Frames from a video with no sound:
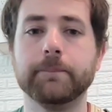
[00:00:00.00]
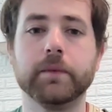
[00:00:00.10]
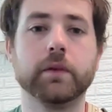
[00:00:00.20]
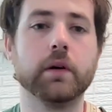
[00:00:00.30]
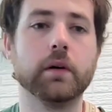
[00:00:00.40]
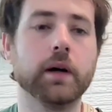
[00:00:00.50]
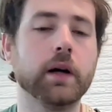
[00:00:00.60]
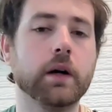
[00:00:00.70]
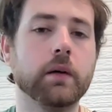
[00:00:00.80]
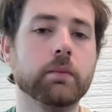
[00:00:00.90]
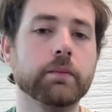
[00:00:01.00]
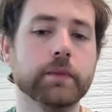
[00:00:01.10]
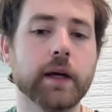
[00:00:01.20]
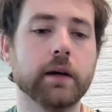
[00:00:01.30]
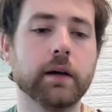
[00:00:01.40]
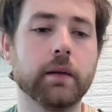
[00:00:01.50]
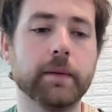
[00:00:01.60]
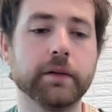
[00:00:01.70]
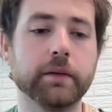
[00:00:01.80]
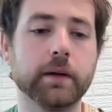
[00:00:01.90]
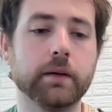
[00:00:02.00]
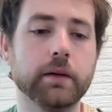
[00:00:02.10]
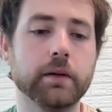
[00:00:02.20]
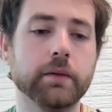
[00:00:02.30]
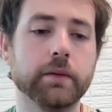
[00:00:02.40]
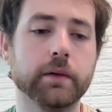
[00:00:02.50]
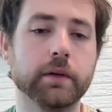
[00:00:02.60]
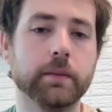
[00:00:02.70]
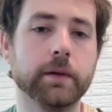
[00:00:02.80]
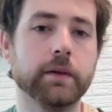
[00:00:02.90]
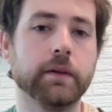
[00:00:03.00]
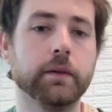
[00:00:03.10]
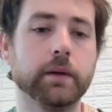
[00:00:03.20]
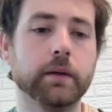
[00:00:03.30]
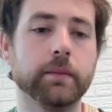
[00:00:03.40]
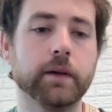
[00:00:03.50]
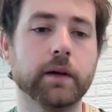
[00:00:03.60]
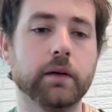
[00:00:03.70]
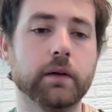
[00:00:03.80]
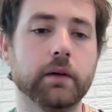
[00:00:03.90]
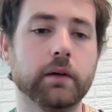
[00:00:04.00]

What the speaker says: So yeah, I'll mess around with those for a little bit and see what comes out.